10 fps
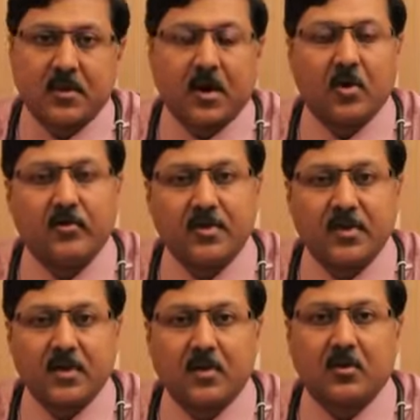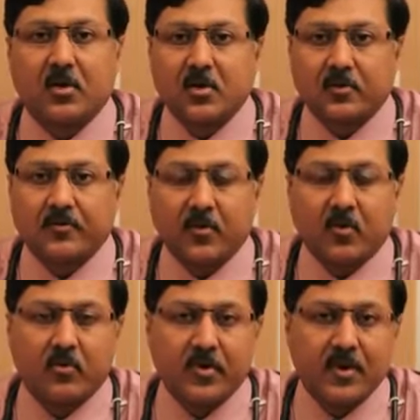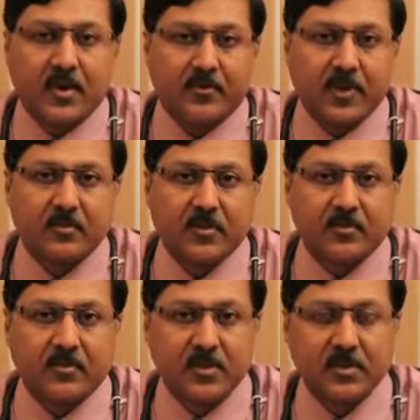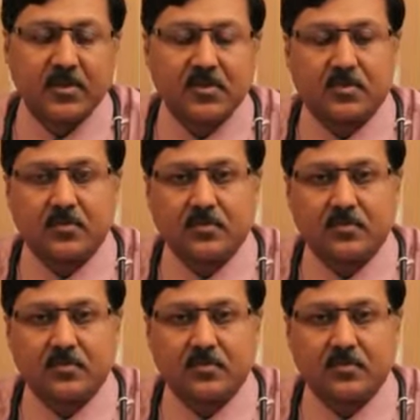However, there are a lot of overlapping between these two.